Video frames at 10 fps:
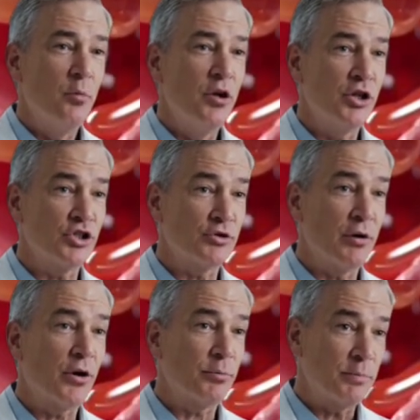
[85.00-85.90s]
our
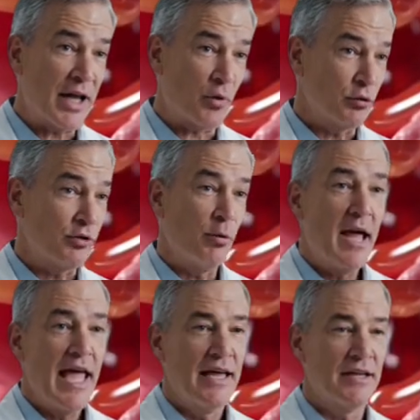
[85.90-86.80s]
systems with processed
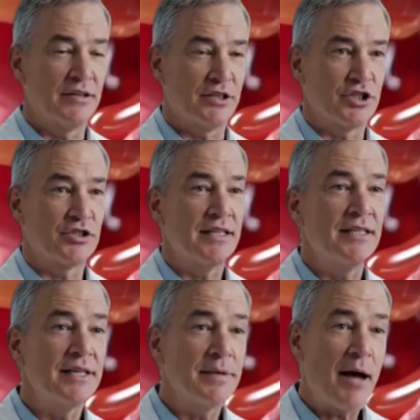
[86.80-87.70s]
foods and chemical
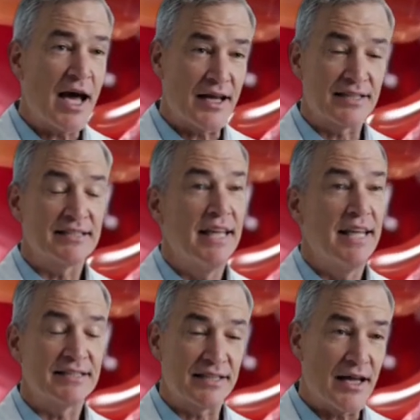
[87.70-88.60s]
stimulants, then